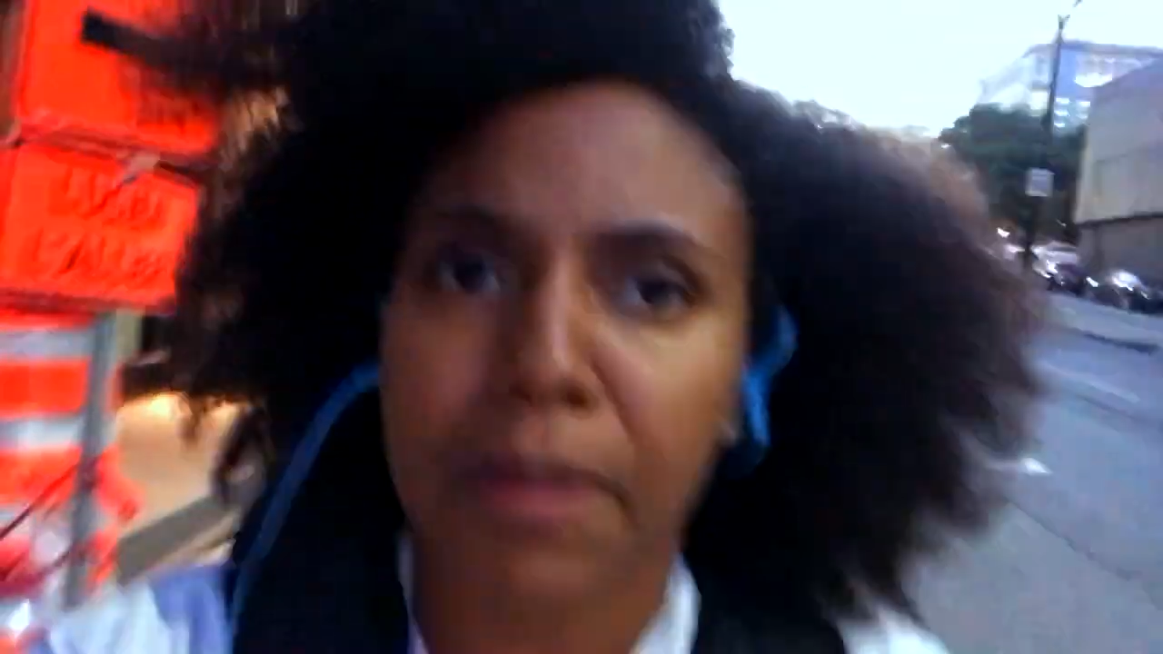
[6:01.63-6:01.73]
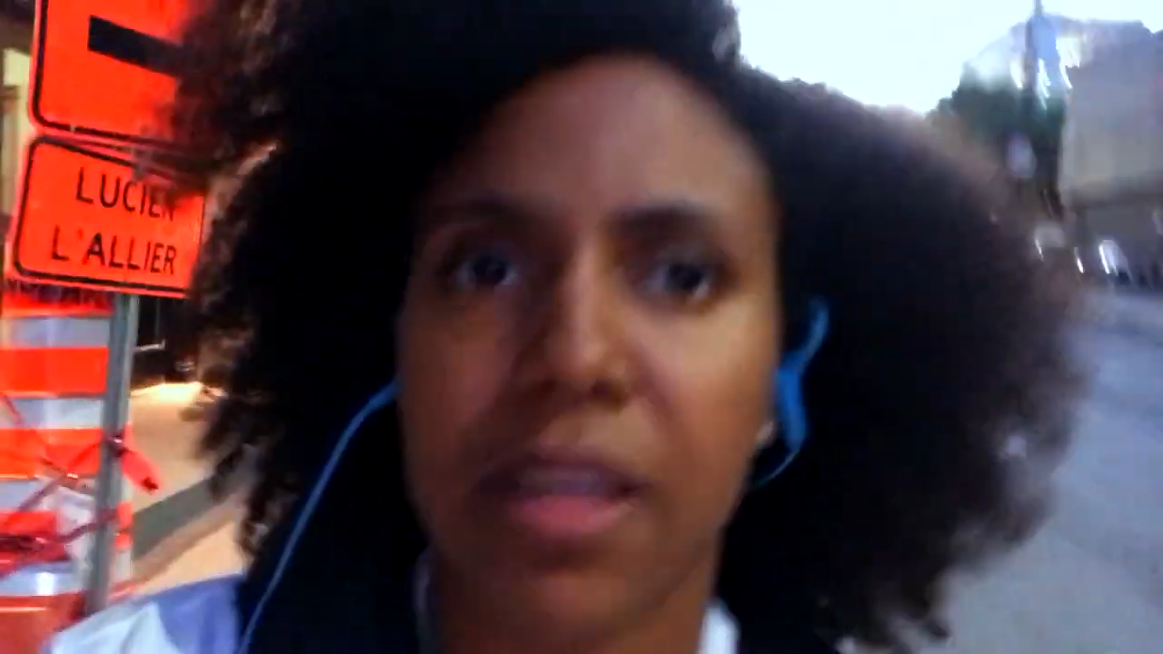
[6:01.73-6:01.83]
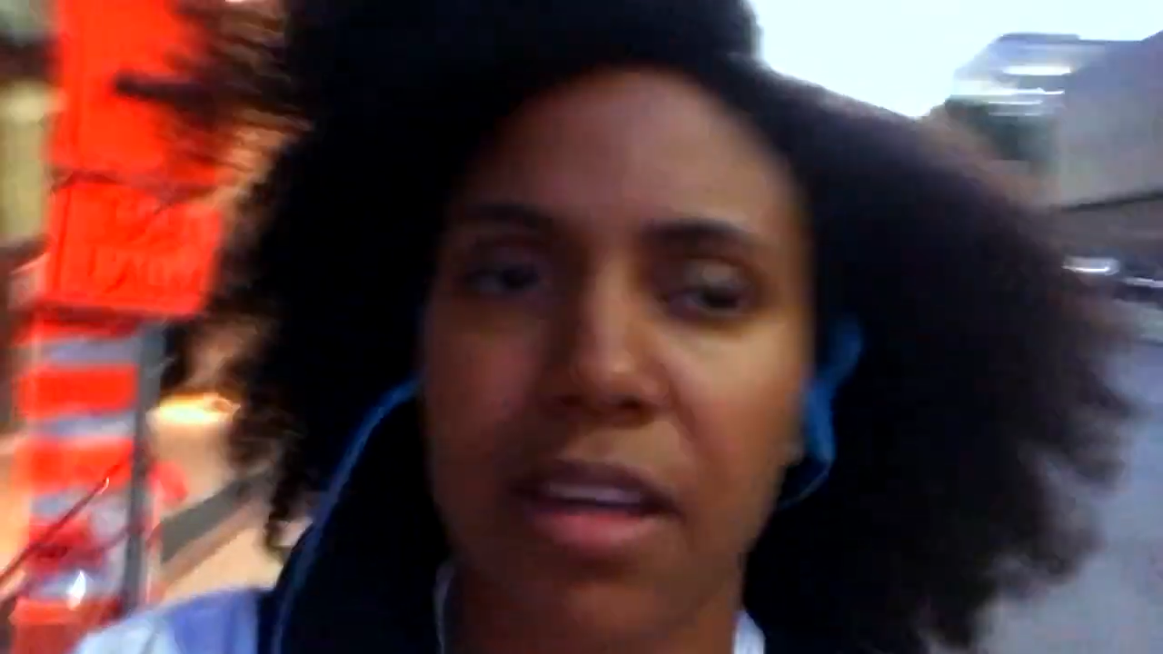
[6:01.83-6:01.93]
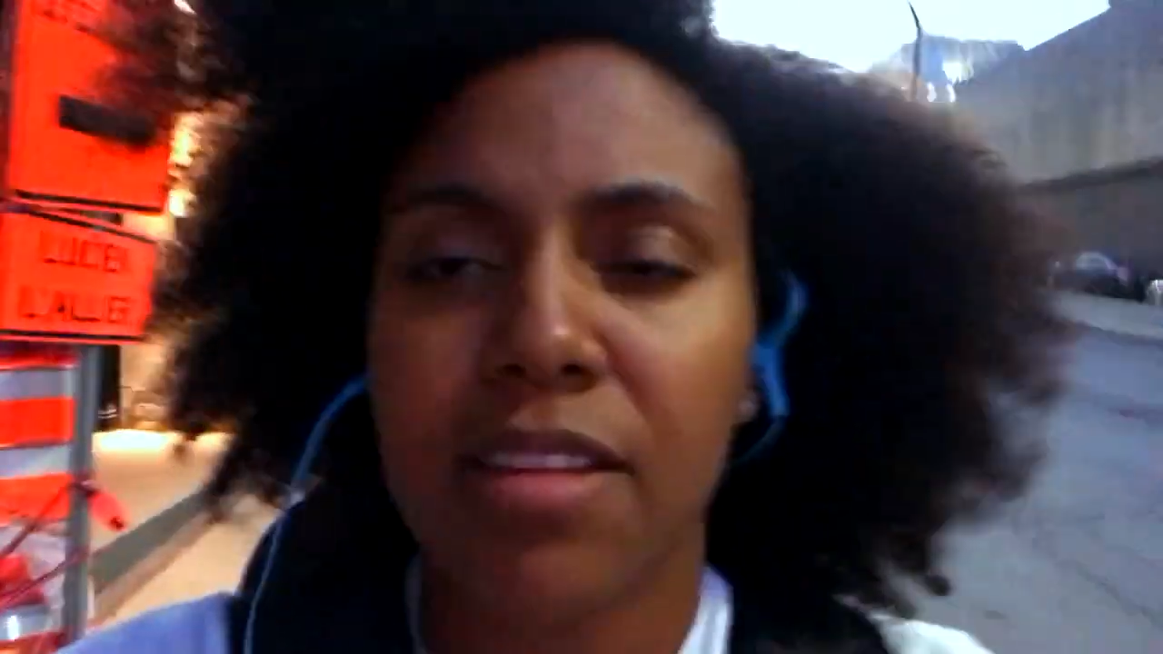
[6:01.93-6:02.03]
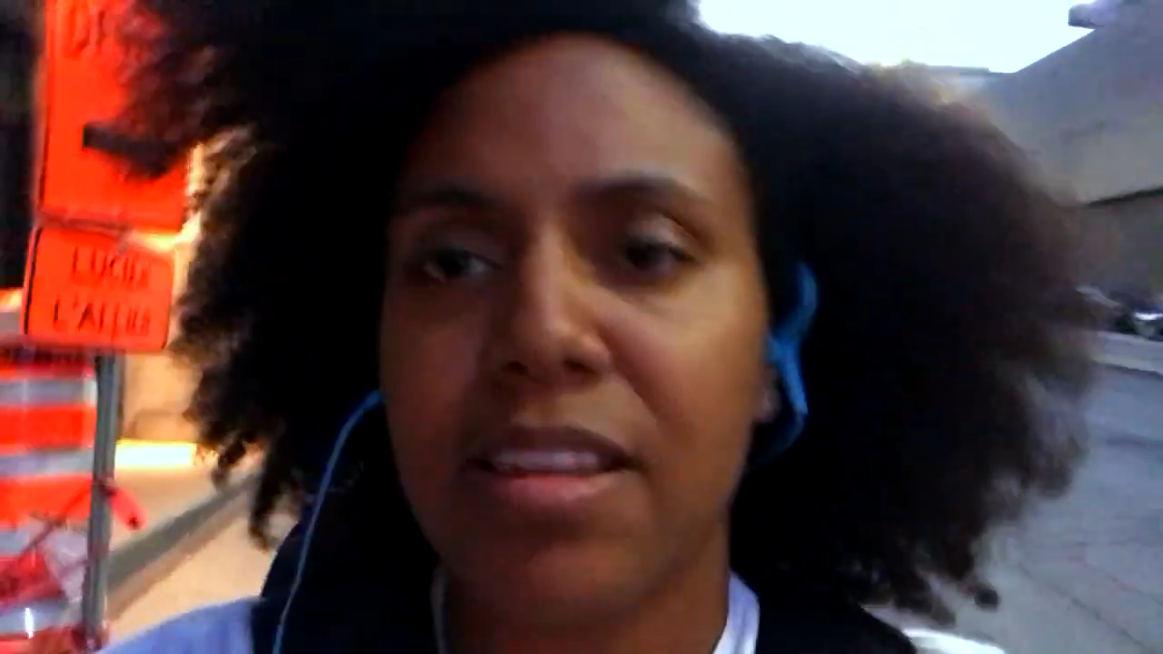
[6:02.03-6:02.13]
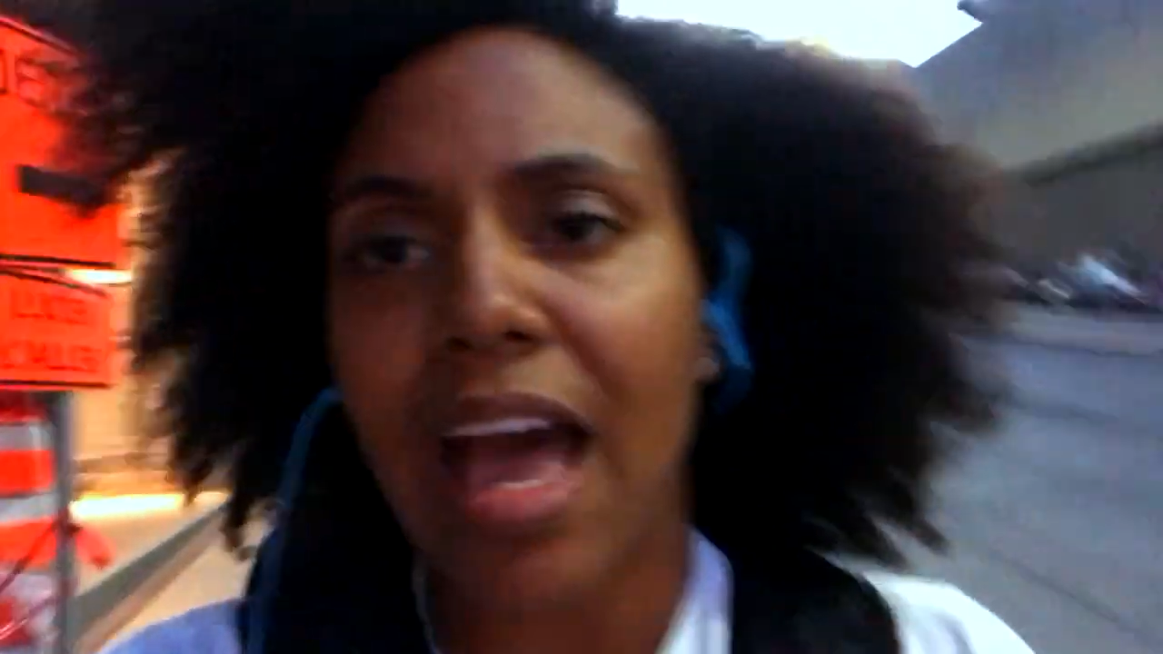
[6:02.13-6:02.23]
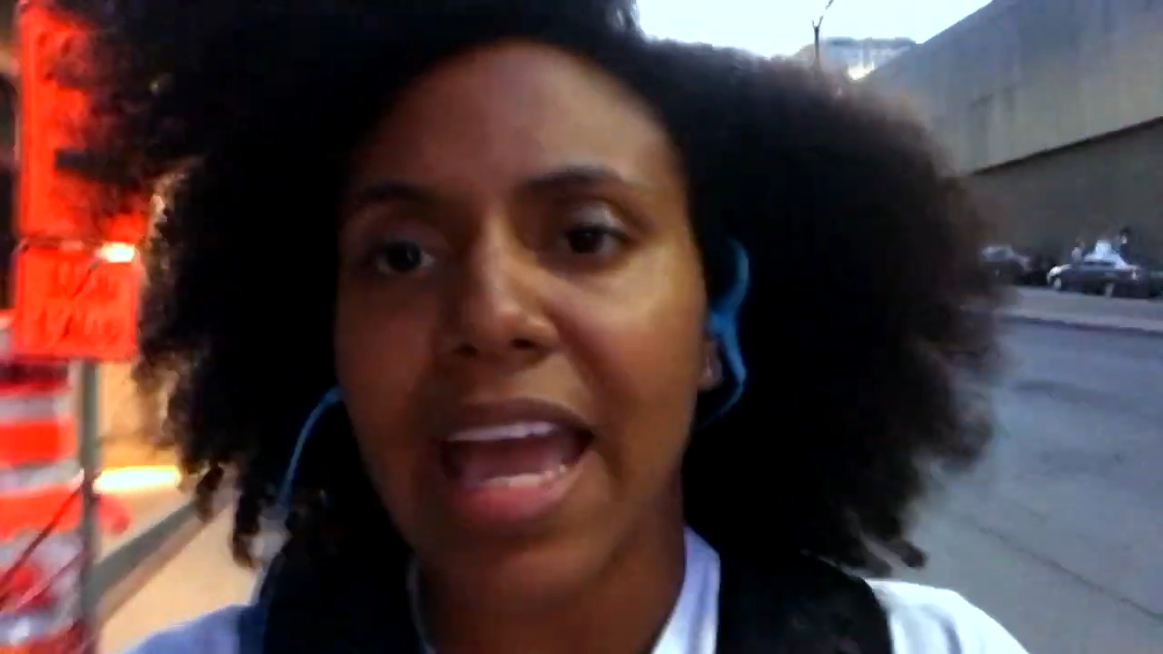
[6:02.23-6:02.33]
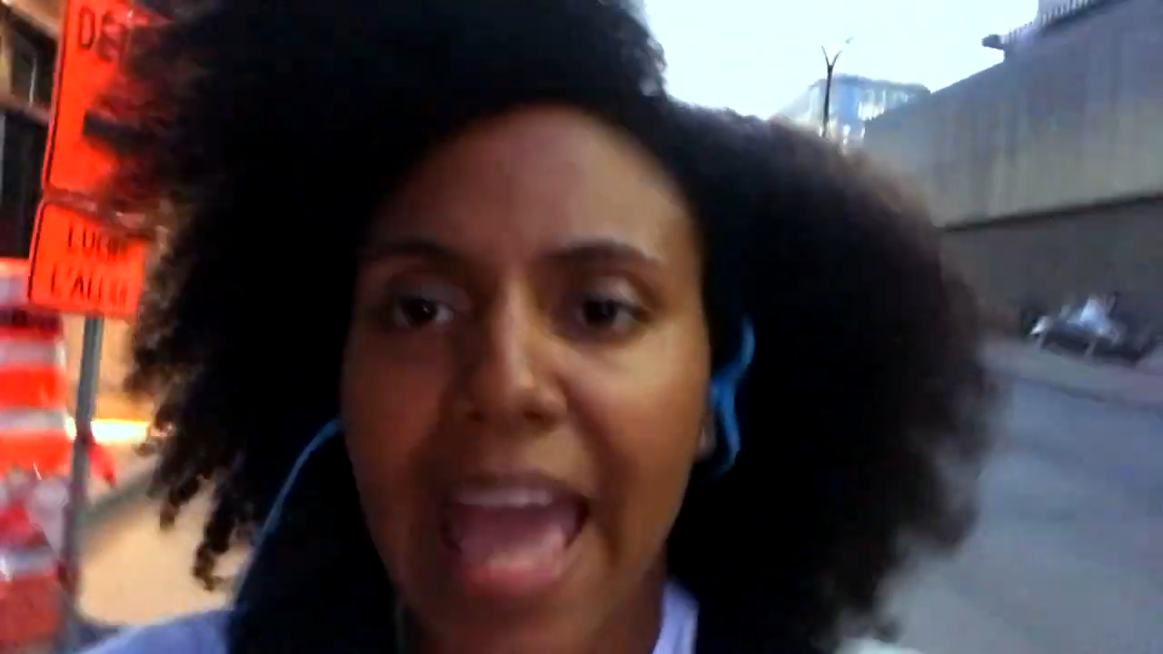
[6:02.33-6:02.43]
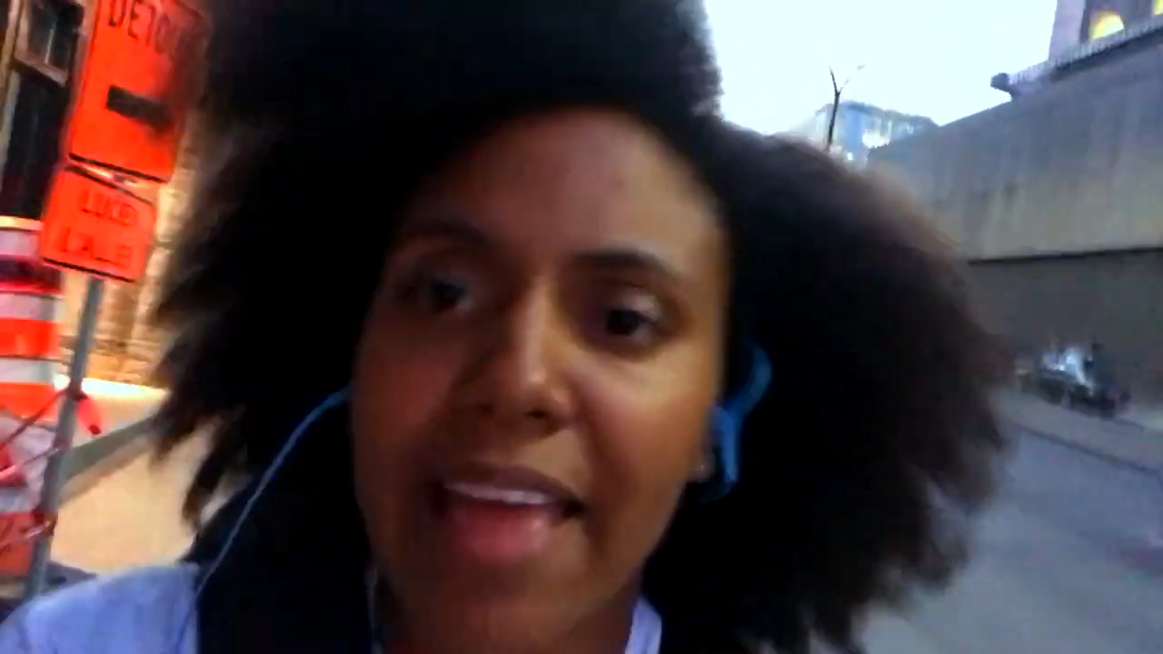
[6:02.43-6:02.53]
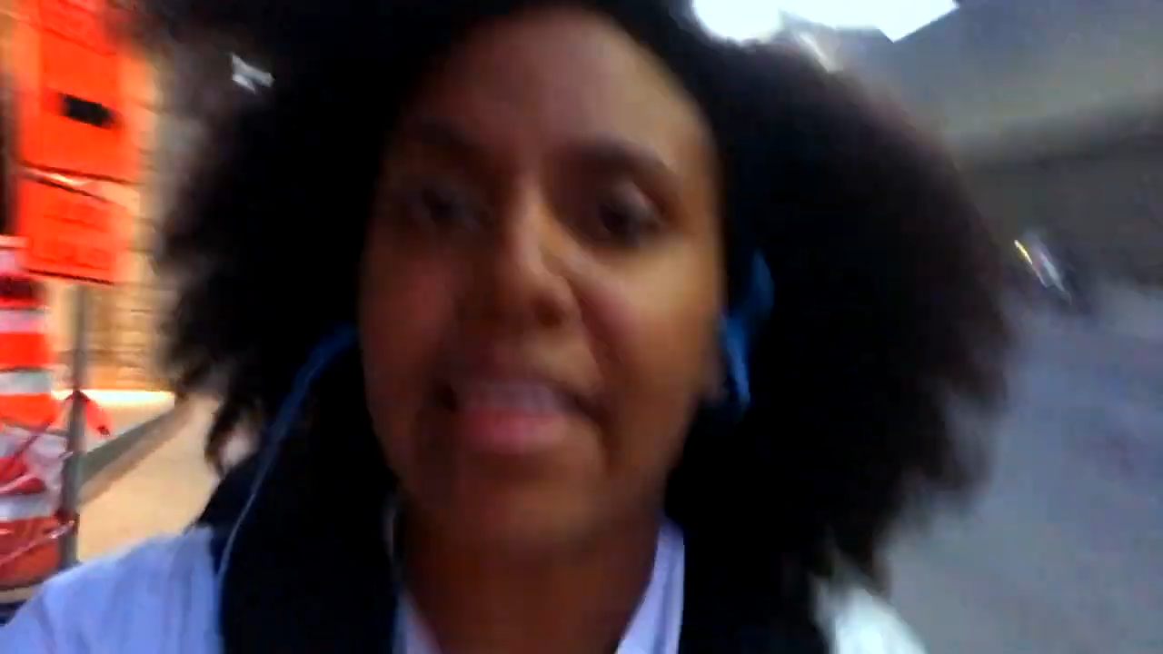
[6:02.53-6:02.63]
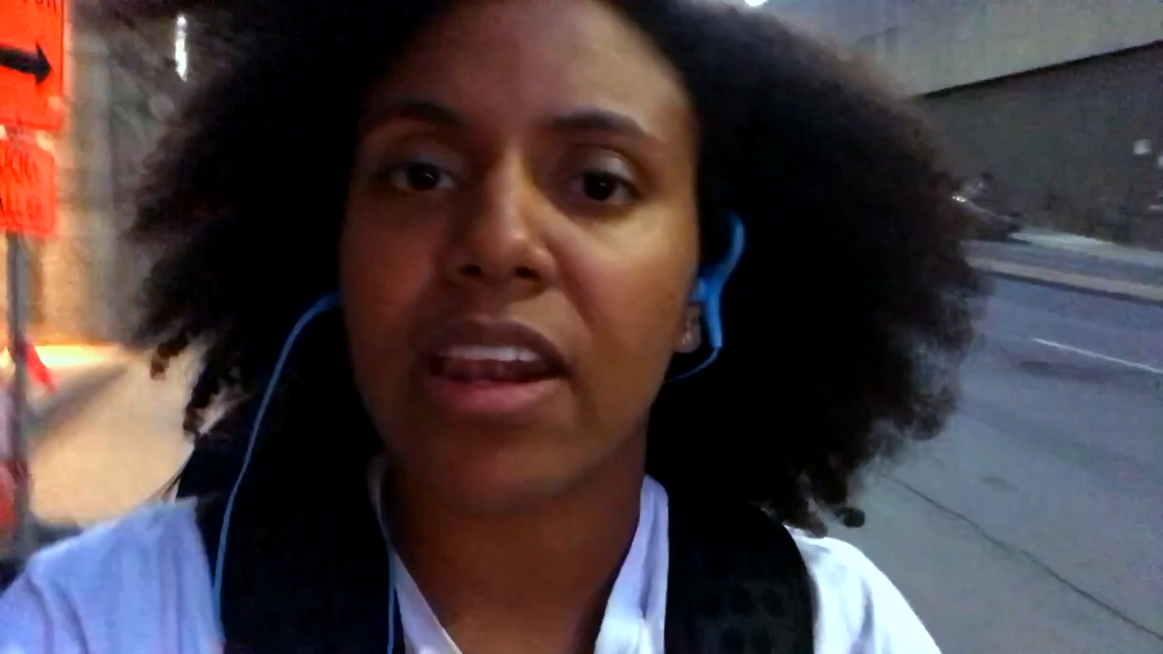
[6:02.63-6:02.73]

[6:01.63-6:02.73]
because I had